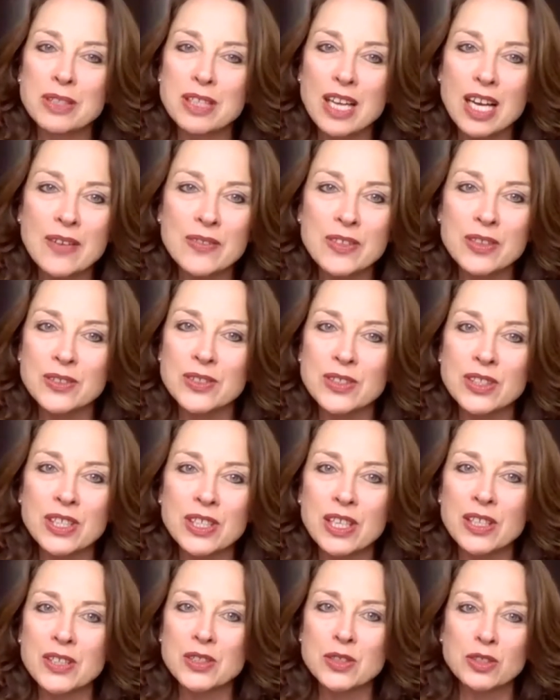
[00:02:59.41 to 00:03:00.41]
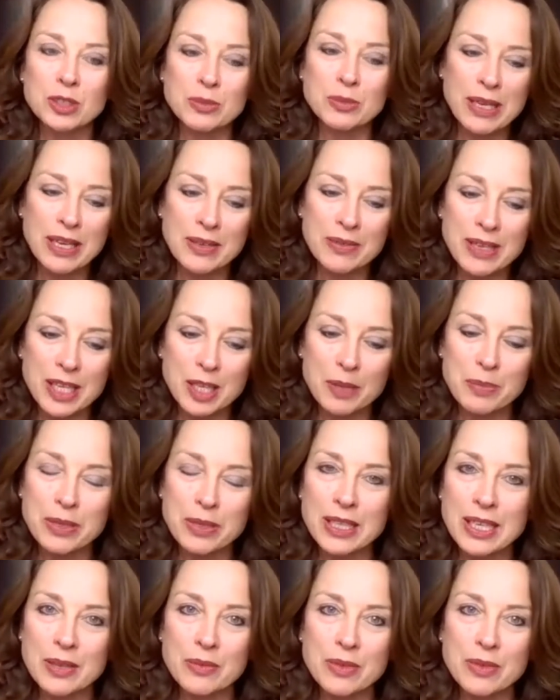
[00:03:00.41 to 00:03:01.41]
Live that you're doing? You talked about helping out